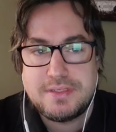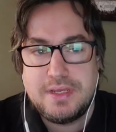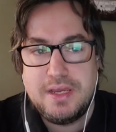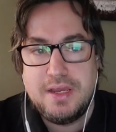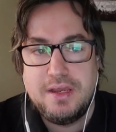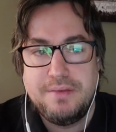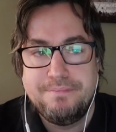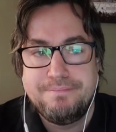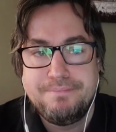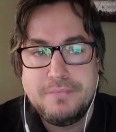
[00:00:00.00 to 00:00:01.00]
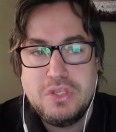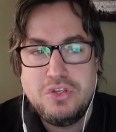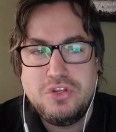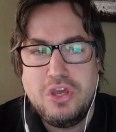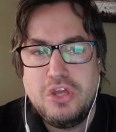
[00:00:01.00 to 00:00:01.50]

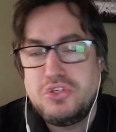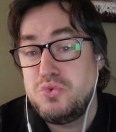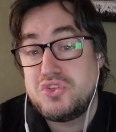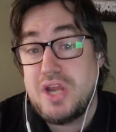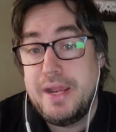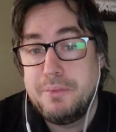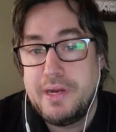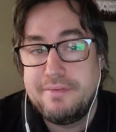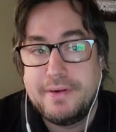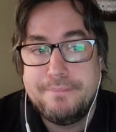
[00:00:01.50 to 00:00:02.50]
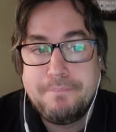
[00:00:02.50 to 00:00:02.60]
too shy, whatever.